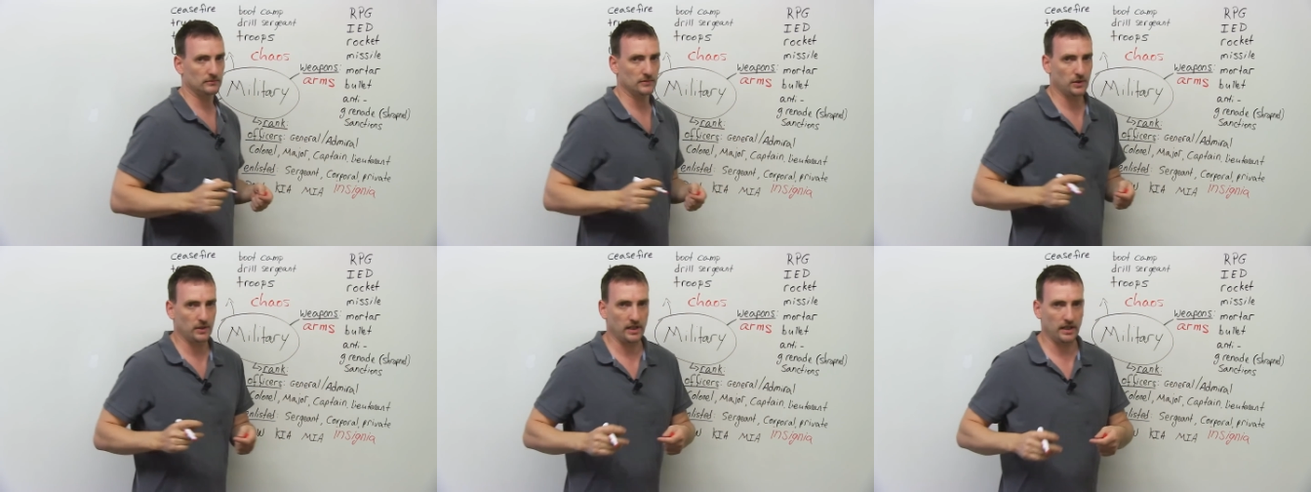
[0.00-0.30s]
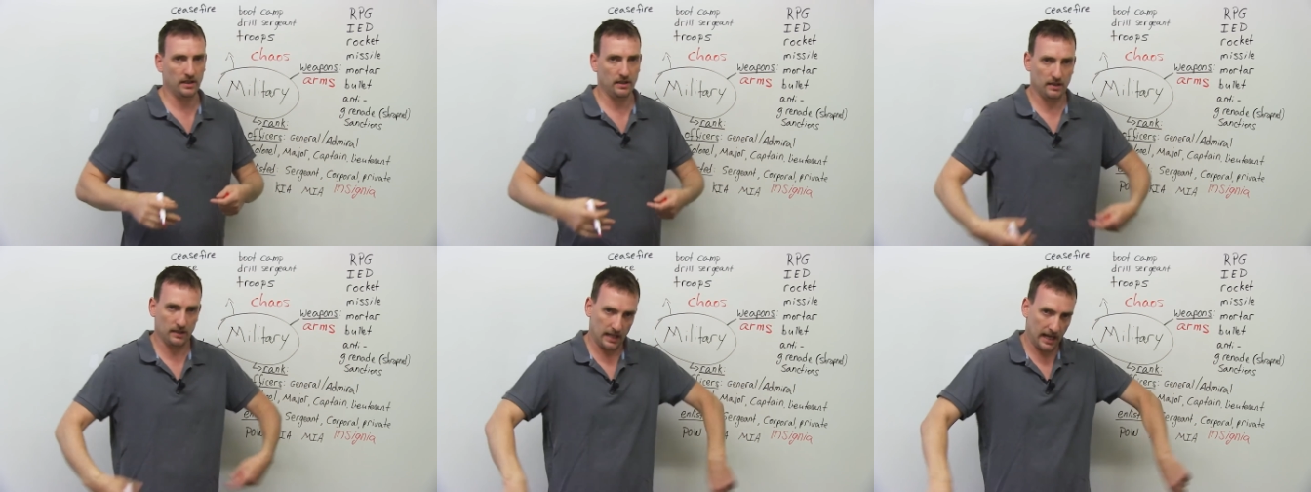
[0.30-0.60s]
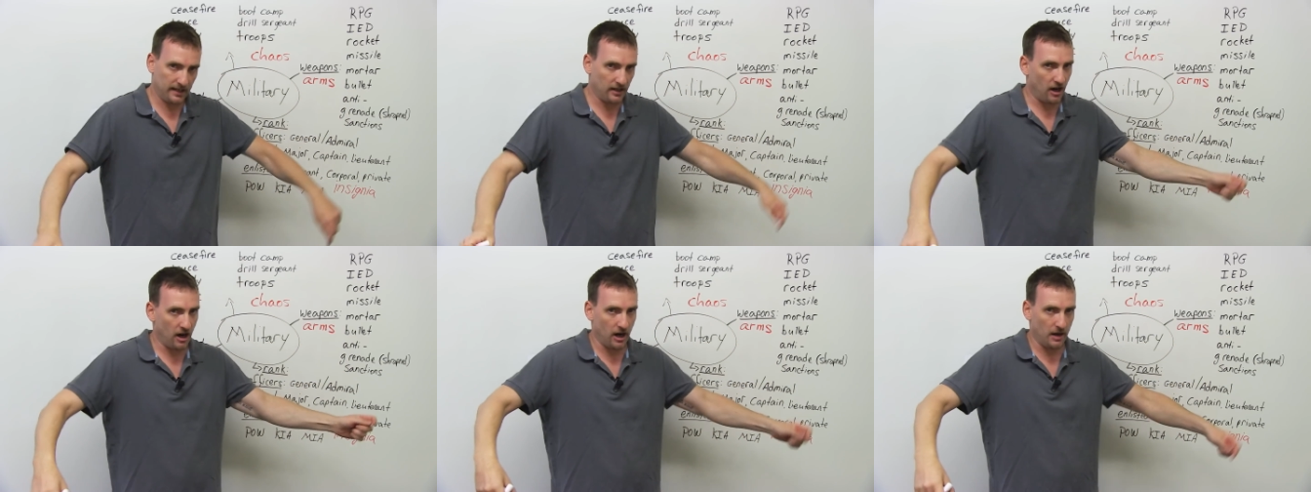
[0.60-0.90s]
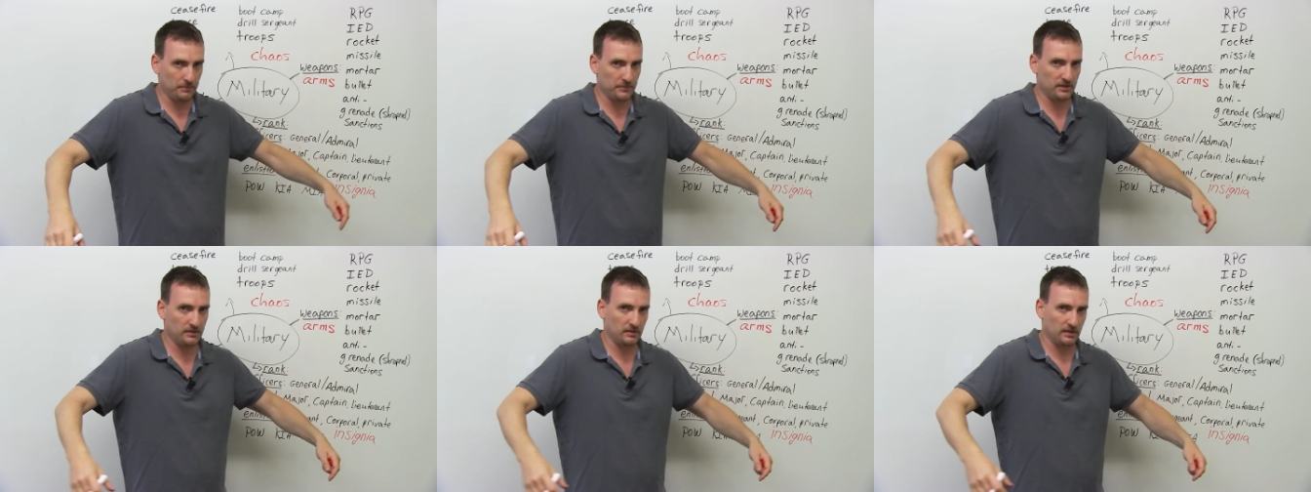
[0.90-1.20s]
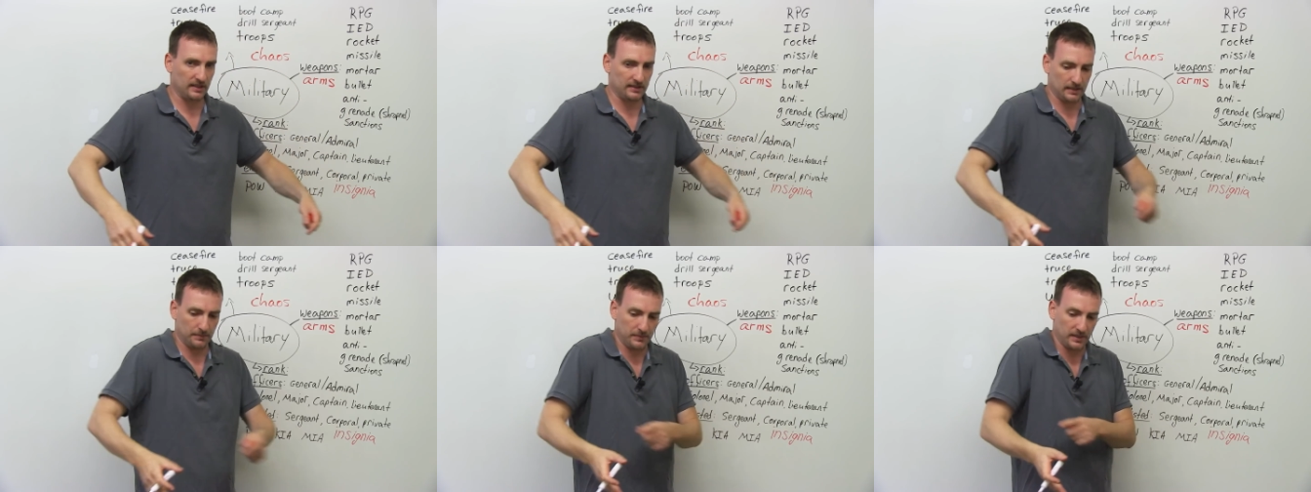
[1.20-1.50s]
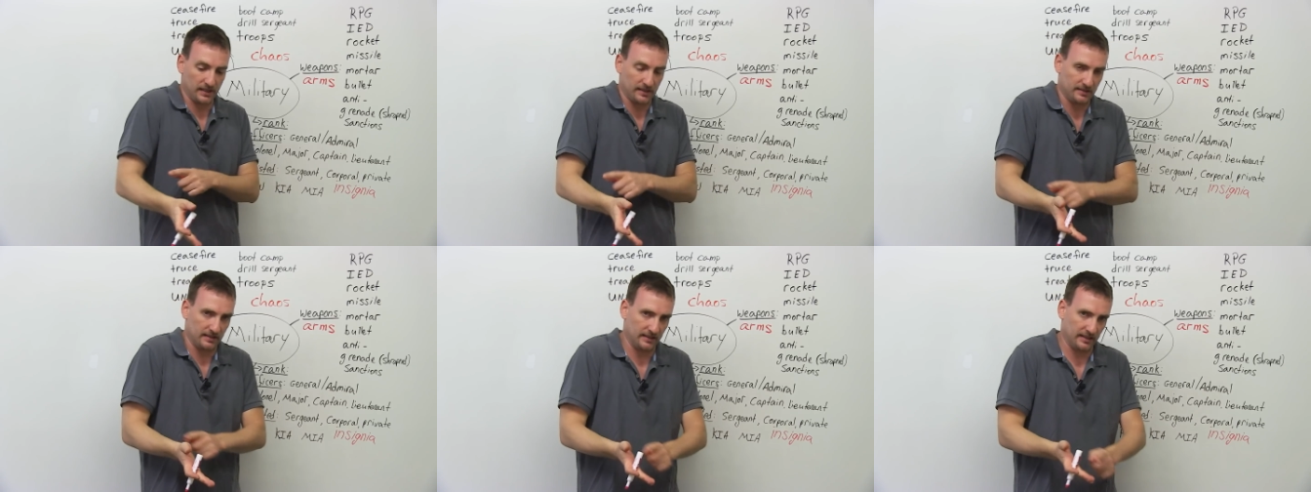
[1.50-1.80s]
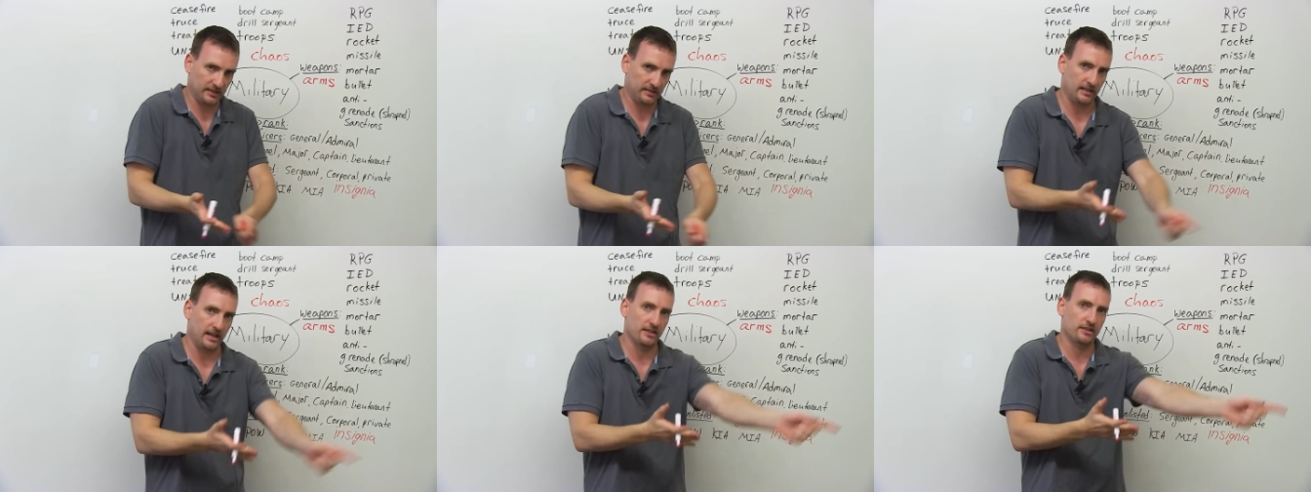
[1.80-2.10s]
Okay, like arms, except that it's an
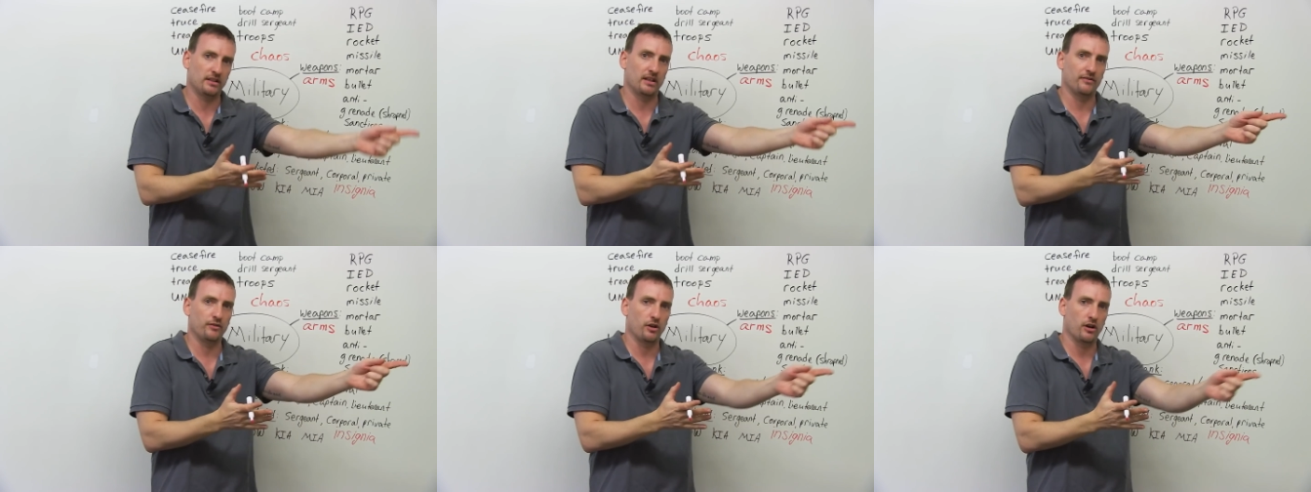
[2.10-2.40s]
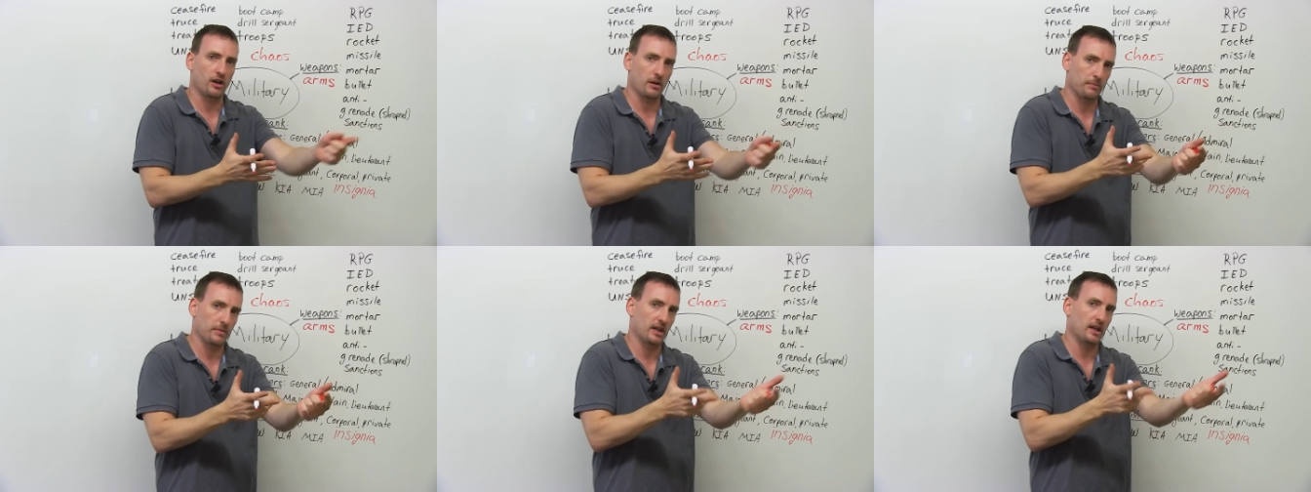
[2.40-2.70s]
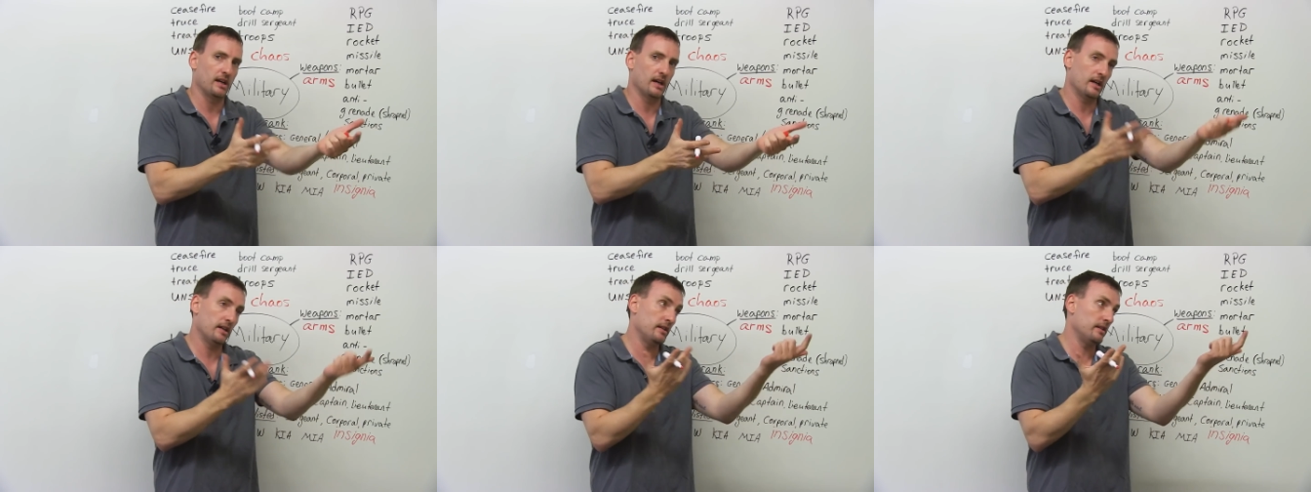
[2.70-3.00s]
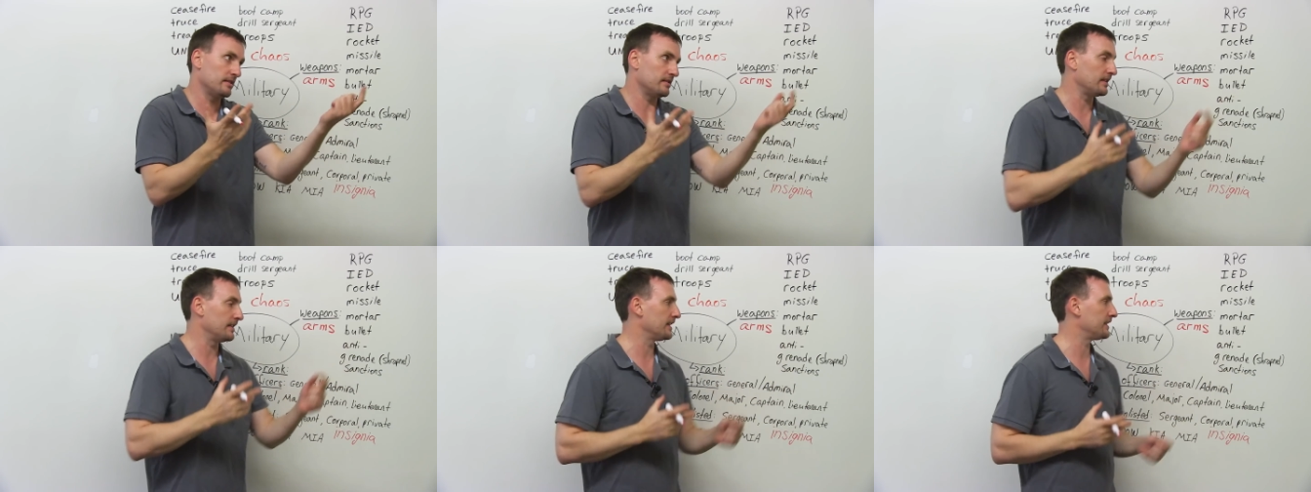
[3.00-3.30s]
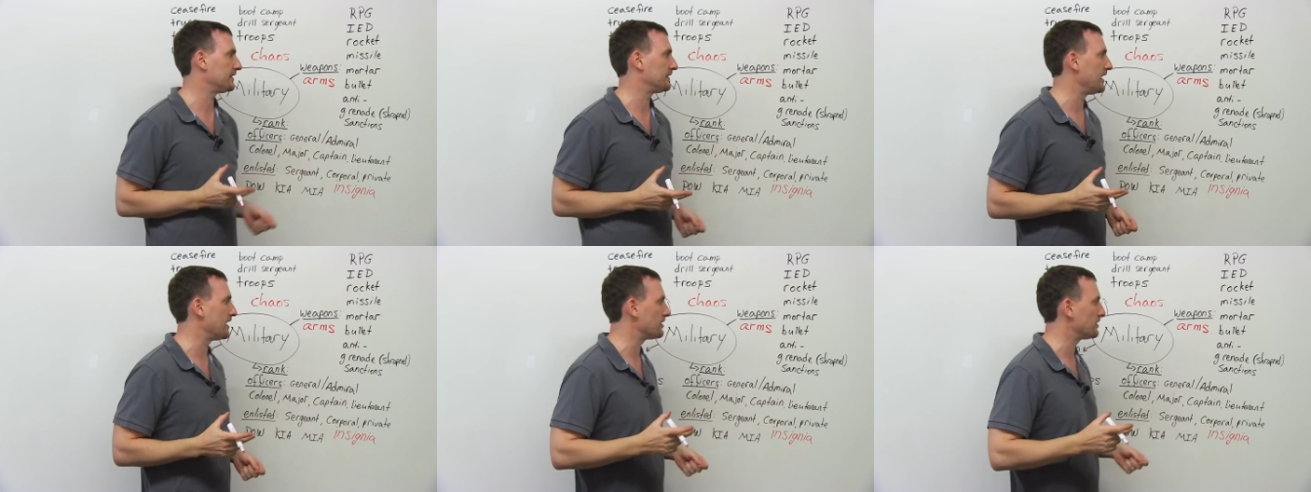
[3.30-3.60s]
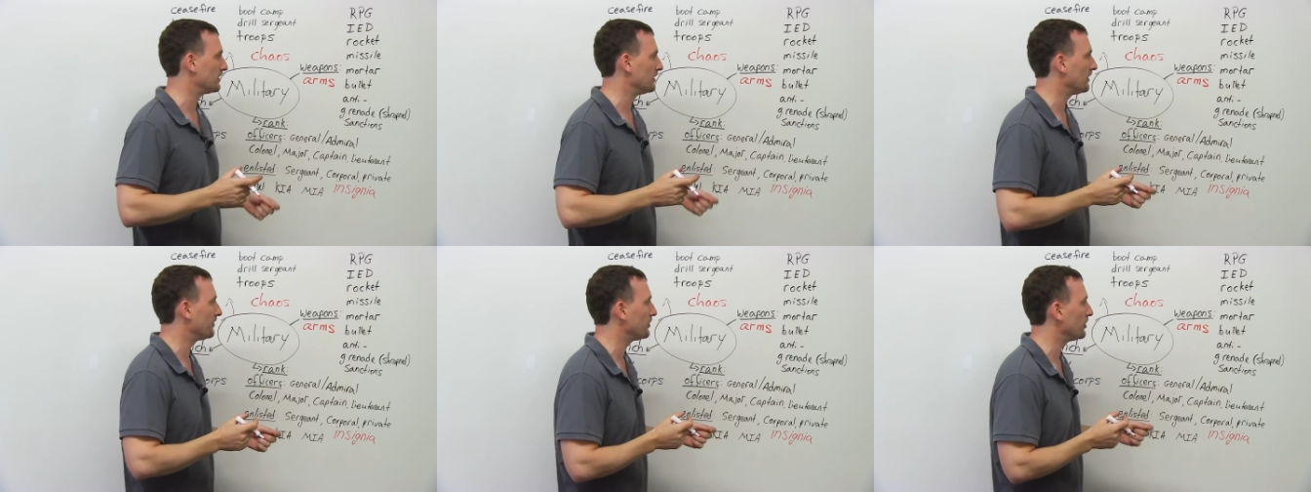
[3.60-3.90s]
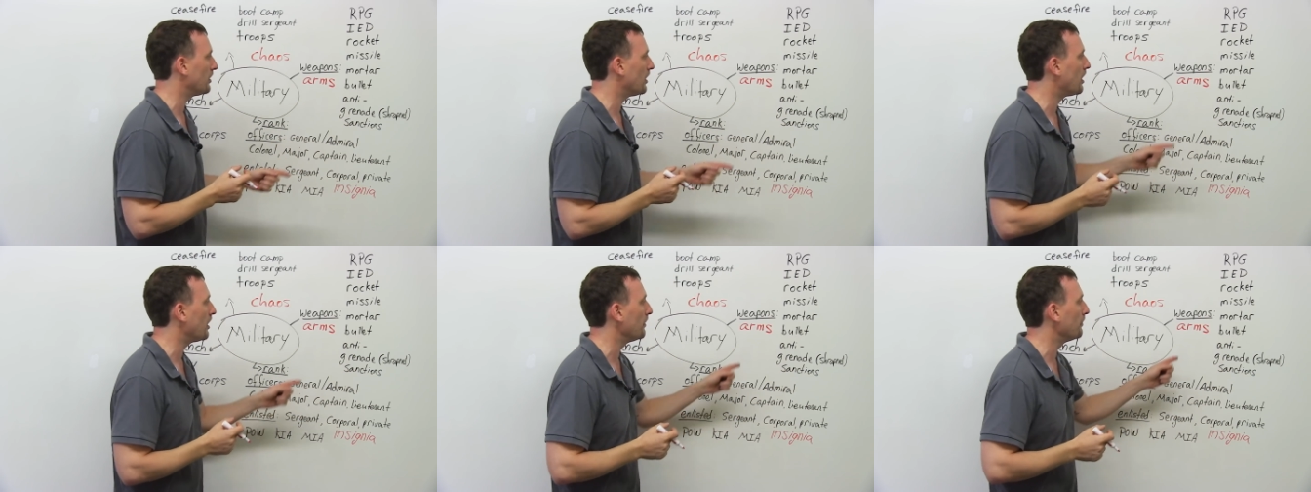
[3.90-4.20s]
extension of your arm. The gun is an extension of
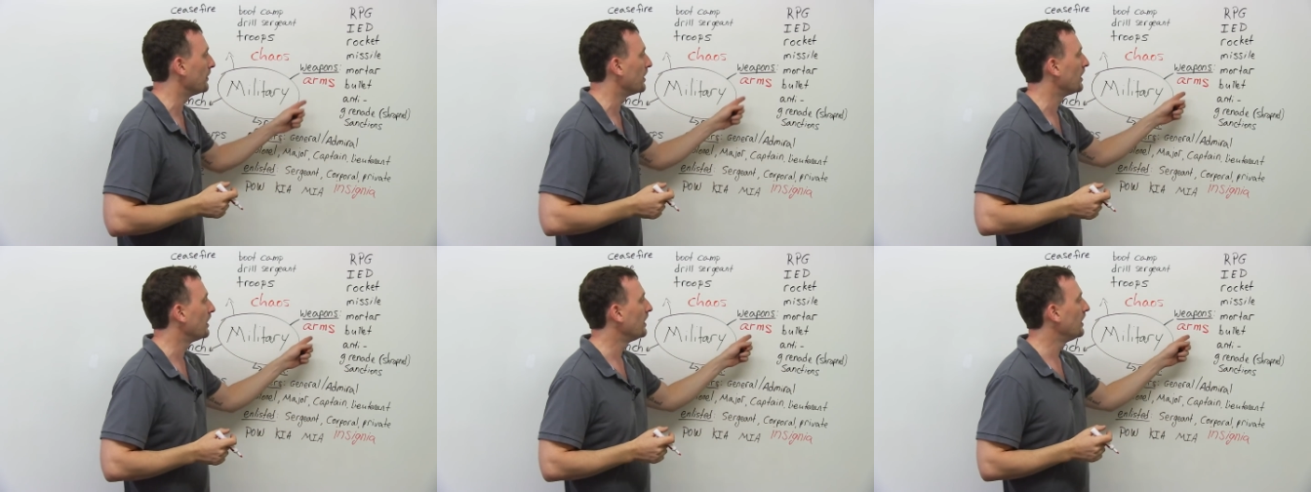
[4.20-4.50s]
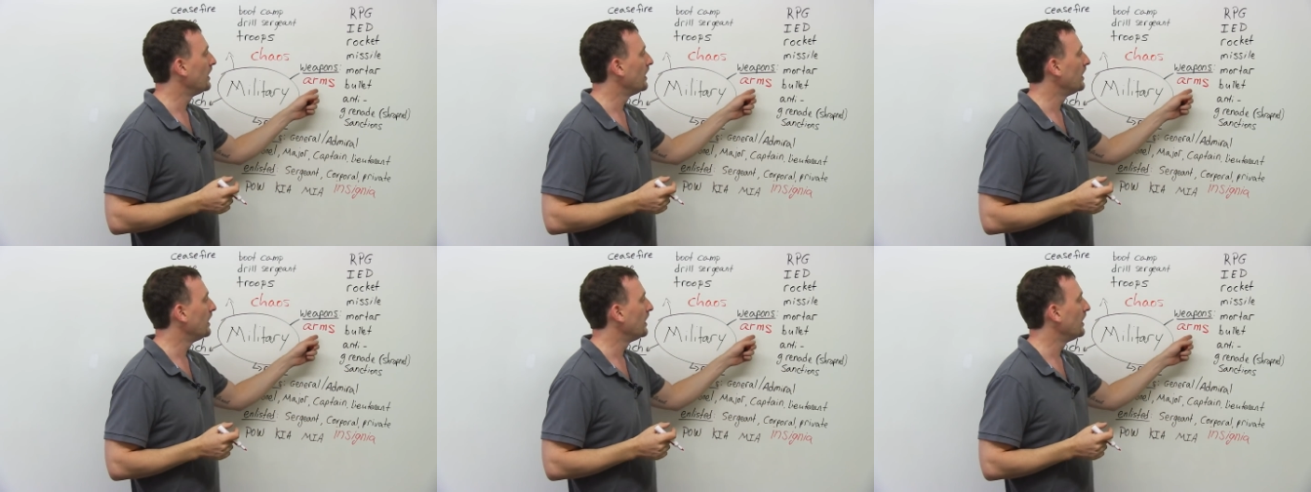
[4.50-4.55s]
your arm.